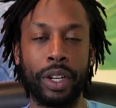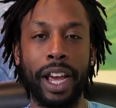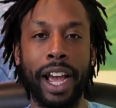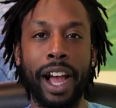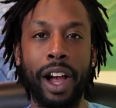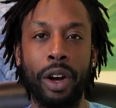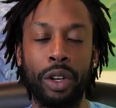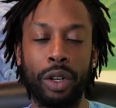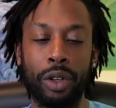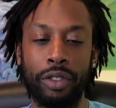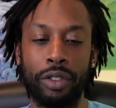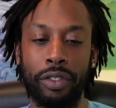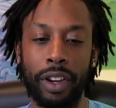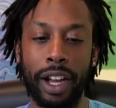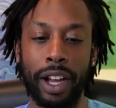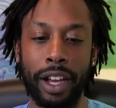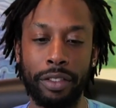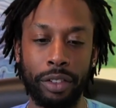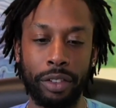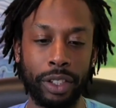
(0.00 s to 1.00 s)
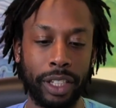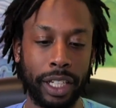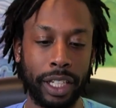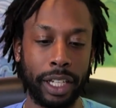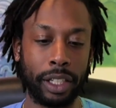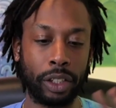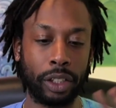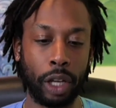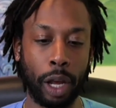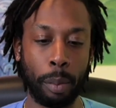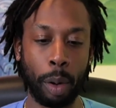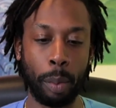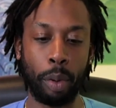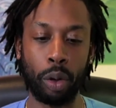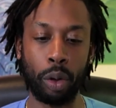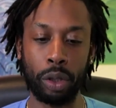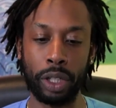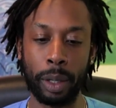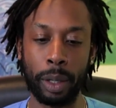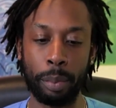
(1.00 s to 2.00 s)
AlgoFi for things. So I'm gonna
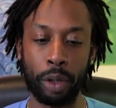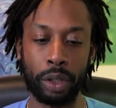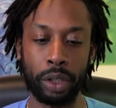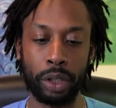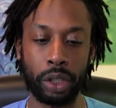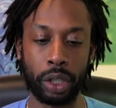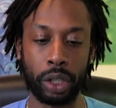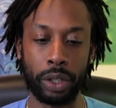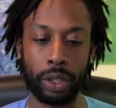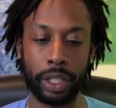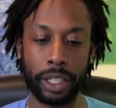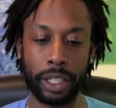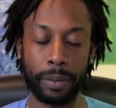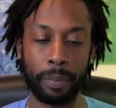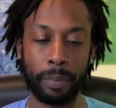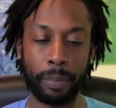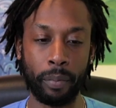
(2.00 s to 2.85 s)
pull it up on the screen.